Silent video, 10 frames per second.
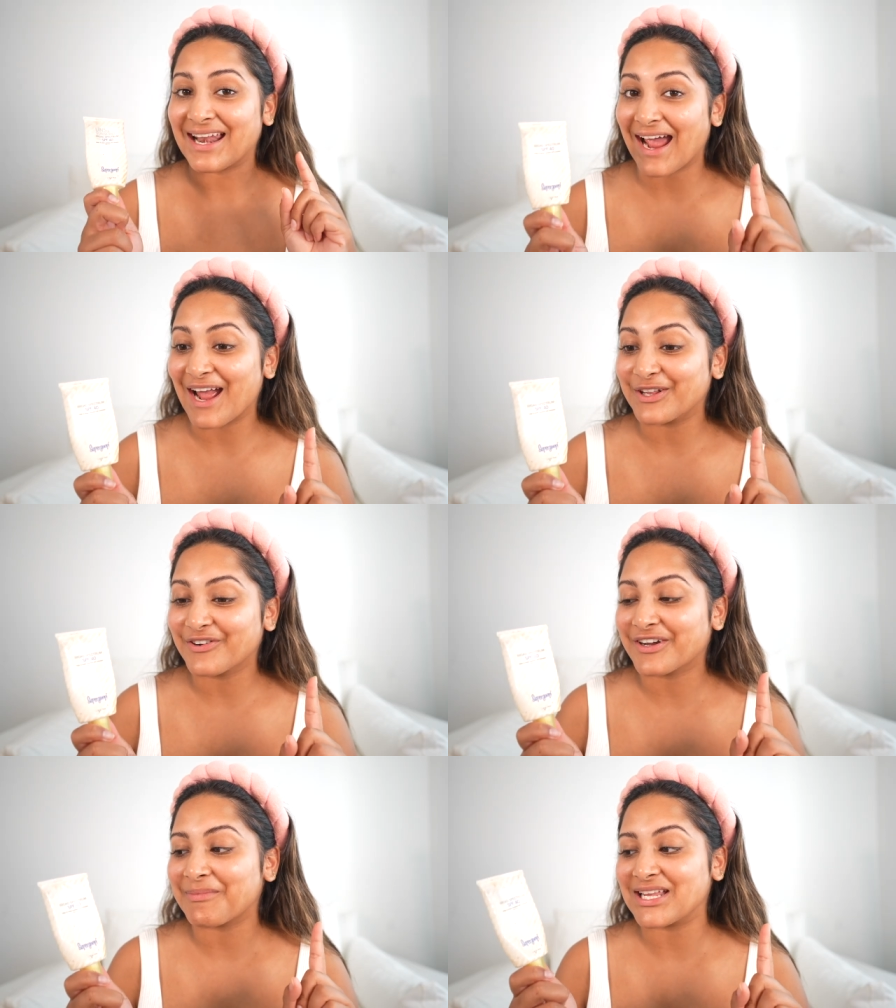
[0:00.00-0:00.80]
and I highly
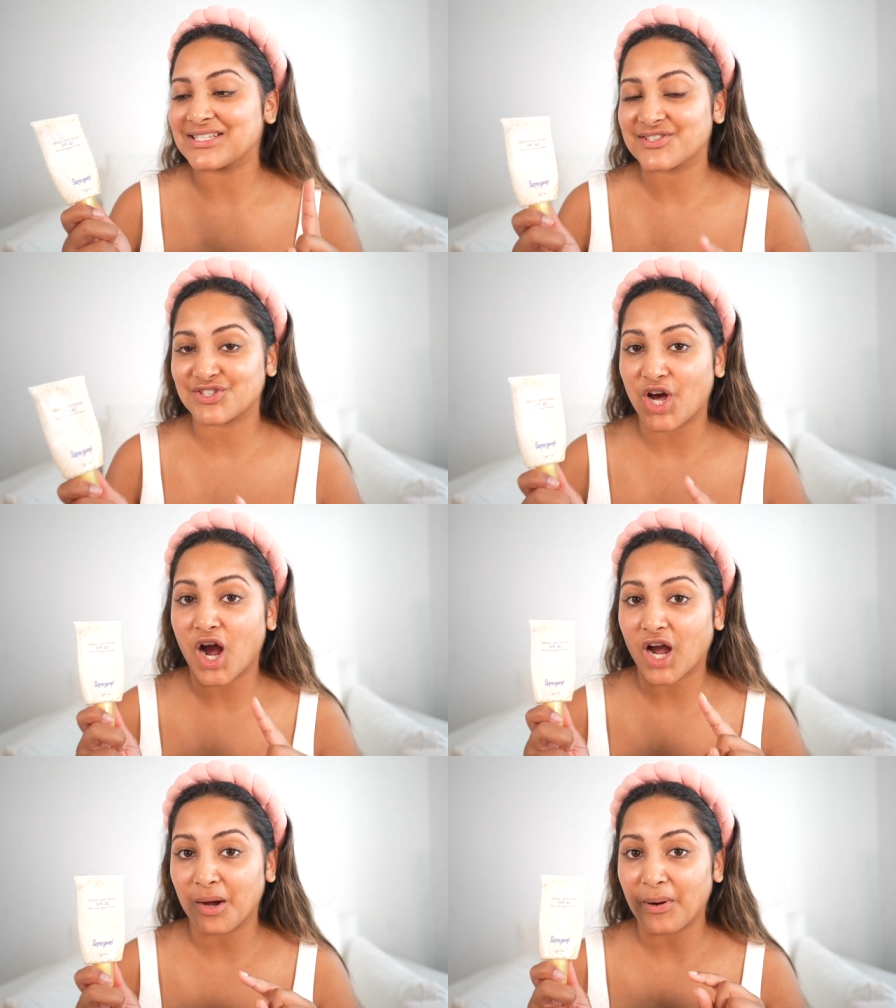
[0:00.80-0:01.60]
recommend to
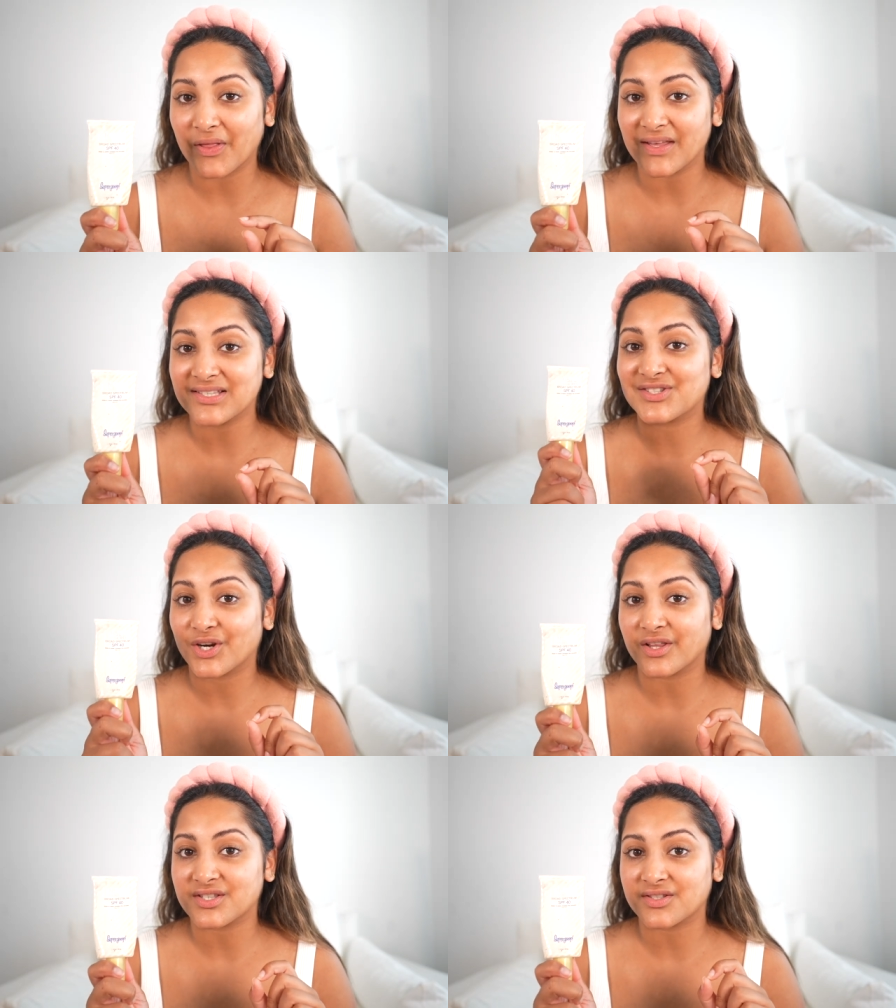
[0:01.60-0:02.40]
stock up on this
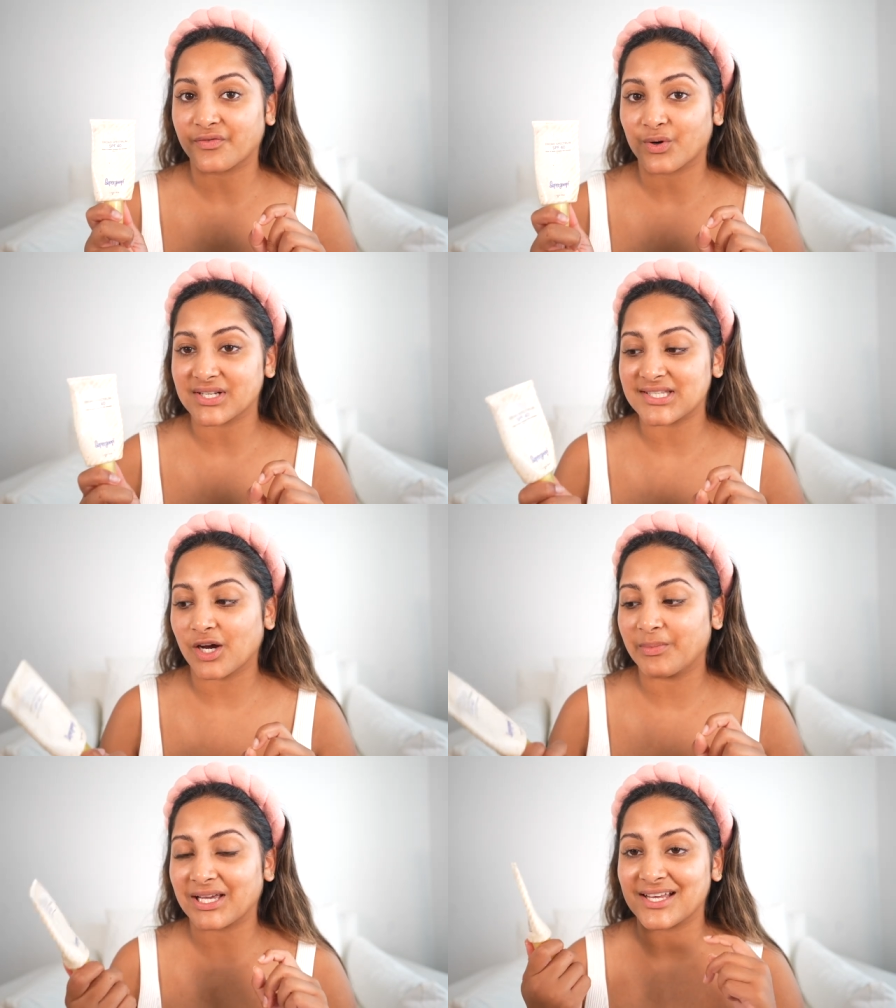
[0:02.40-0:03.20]
during the Sephora
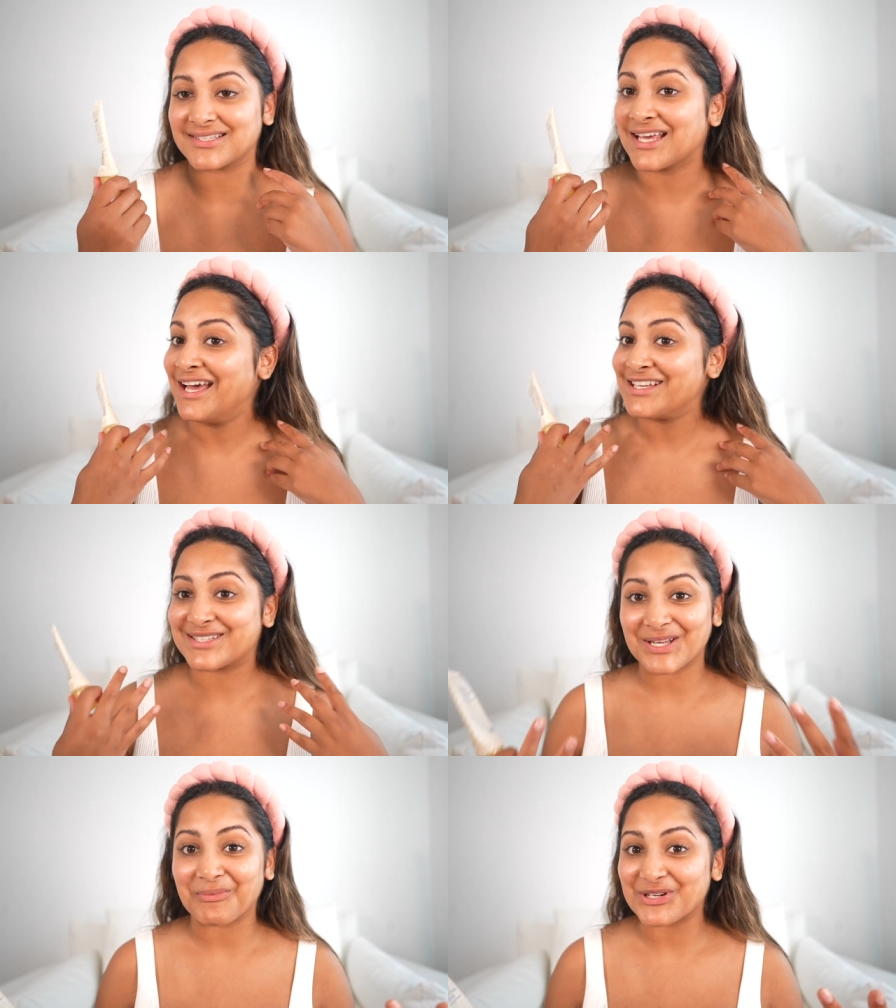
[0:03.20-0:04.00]
sale because
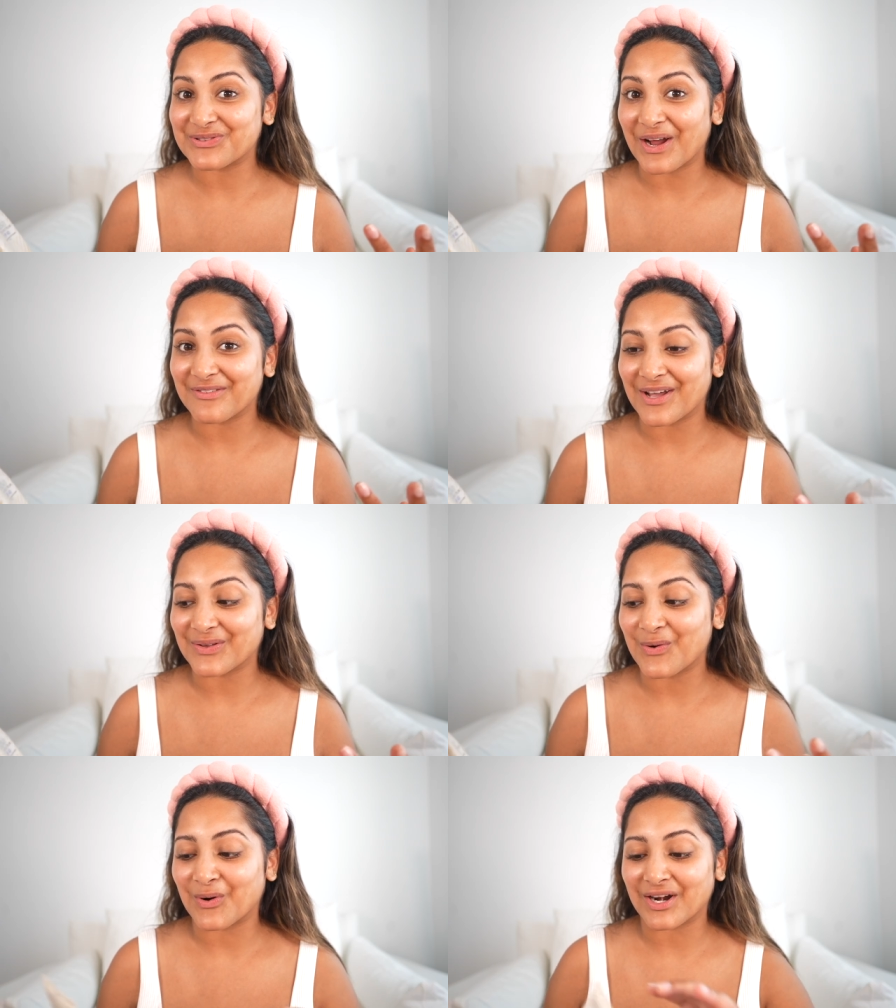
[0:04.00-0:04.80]
summer's right around
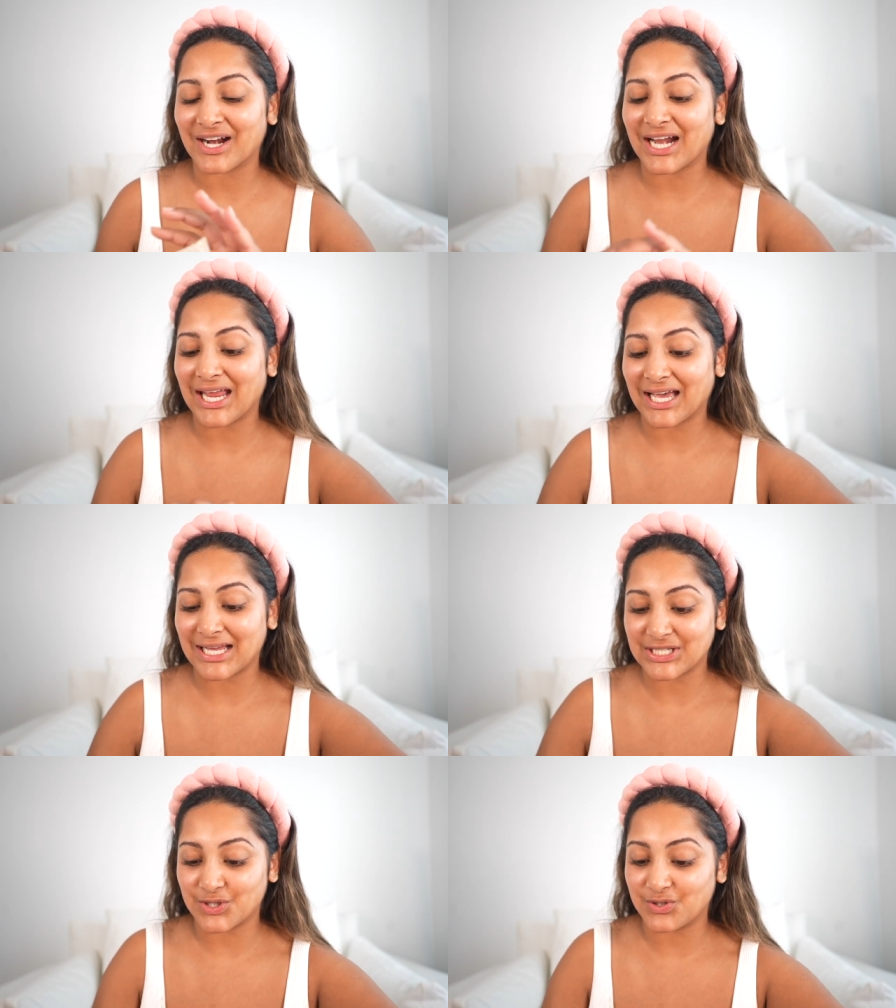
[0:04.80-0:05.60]
the corner
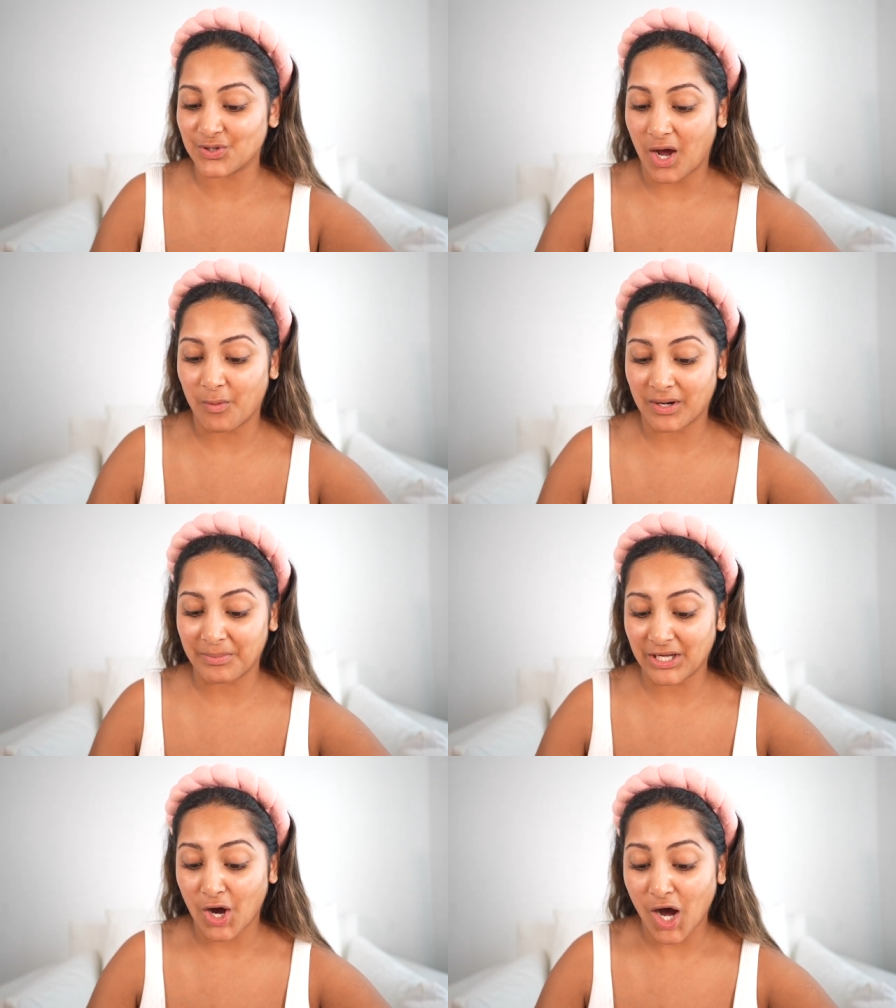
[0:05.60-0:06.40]
and you do not want to
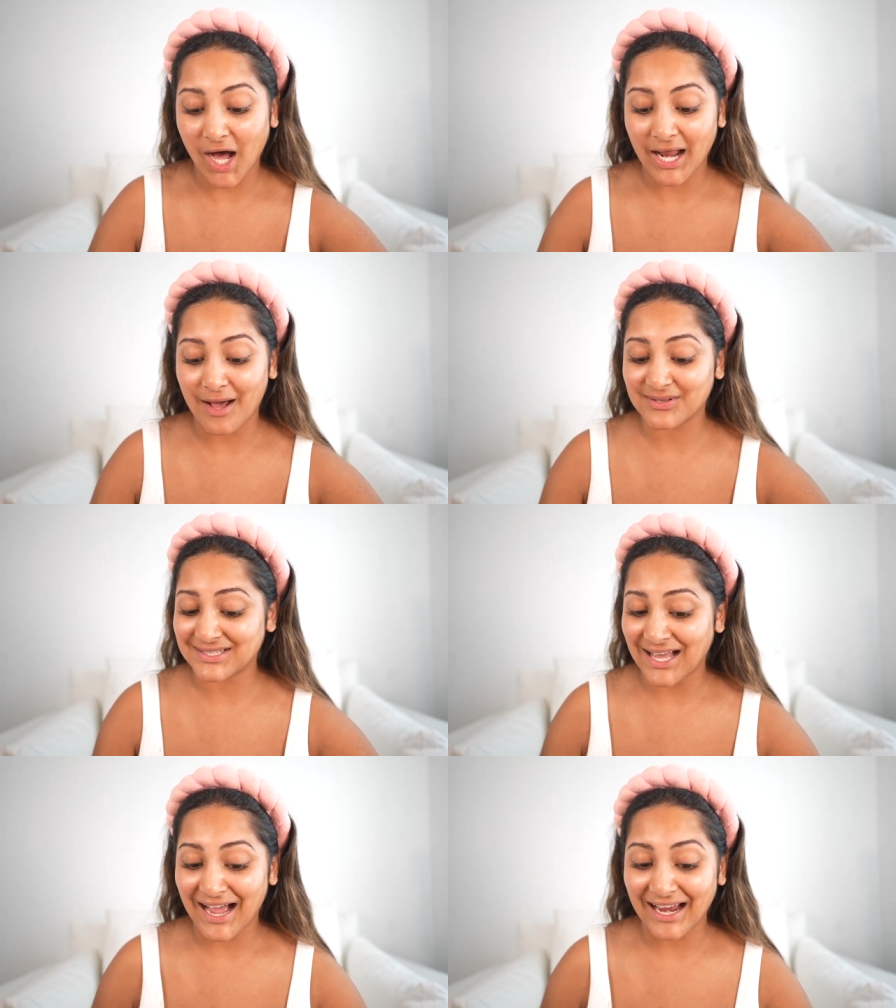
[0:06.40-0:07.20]
be caught
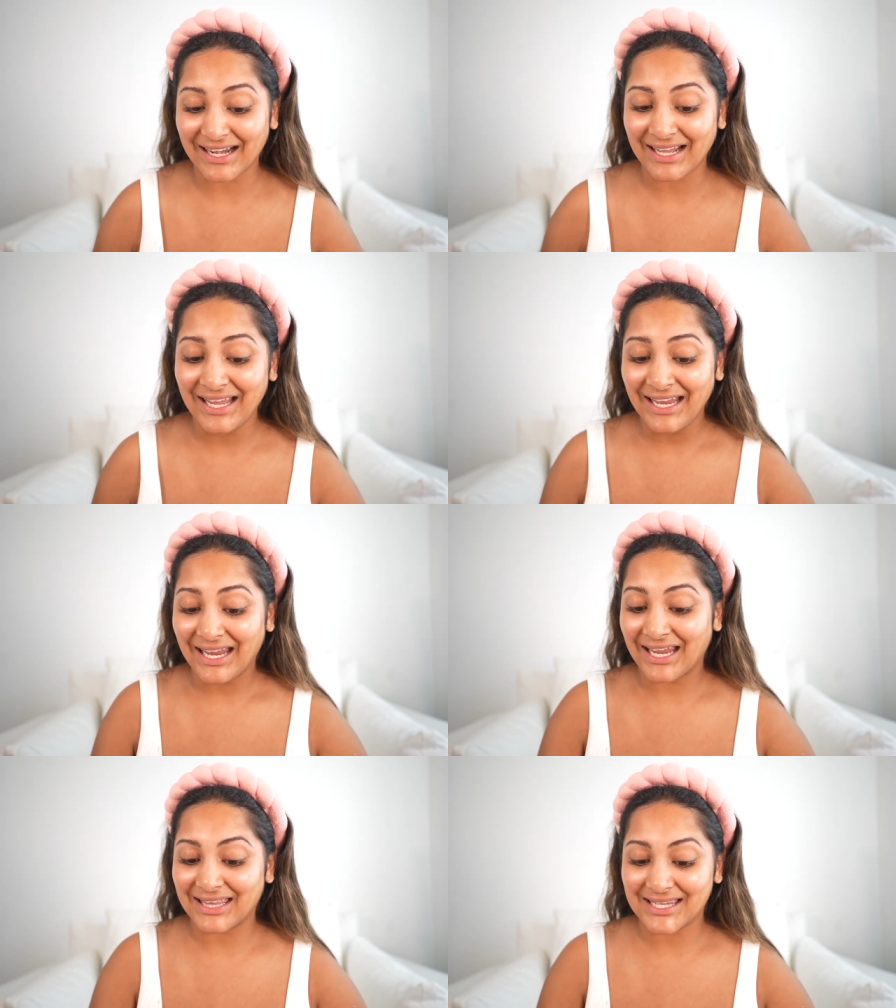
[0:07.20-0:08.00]
outside
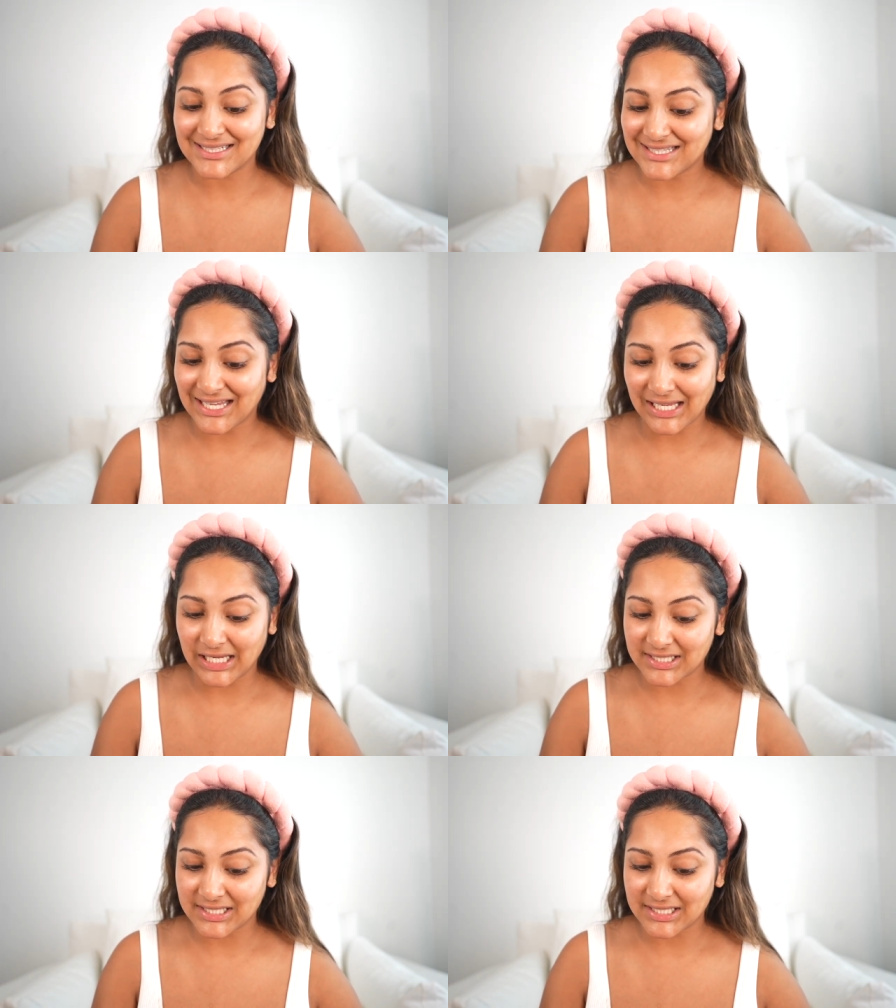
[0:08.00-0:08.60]
in this heat,